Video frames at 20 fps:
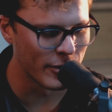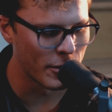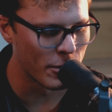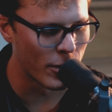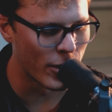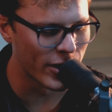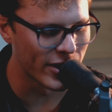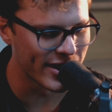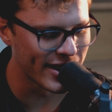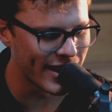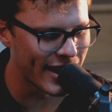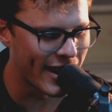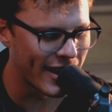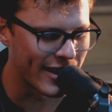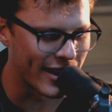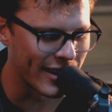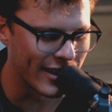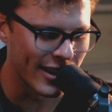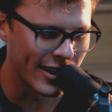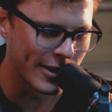we worked it
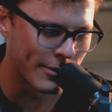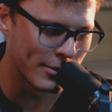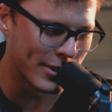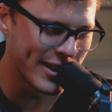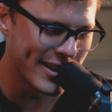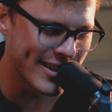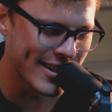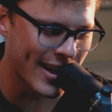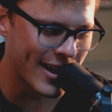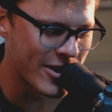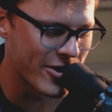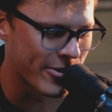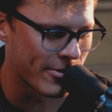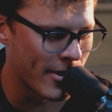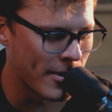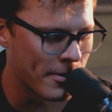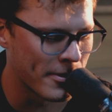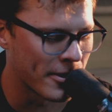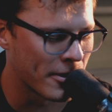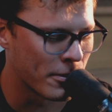out. And like, please guys,
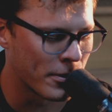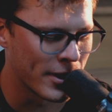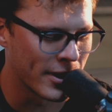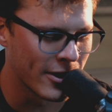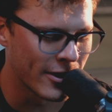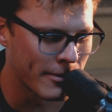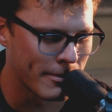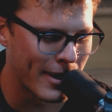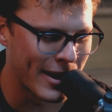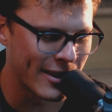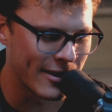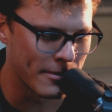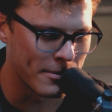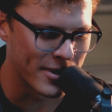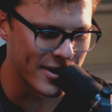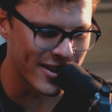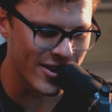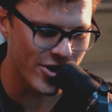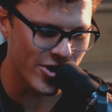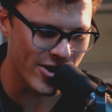remember, we're not
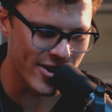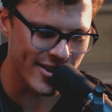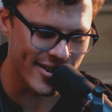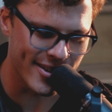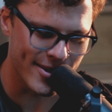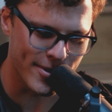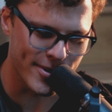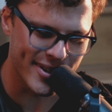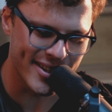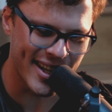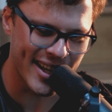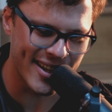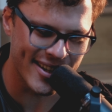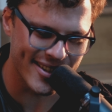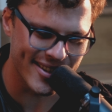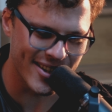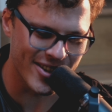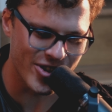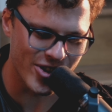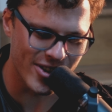mathematicians or
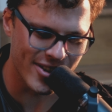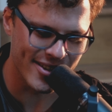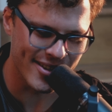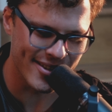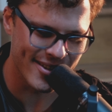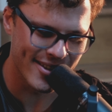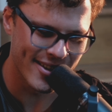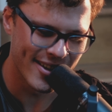statisticians.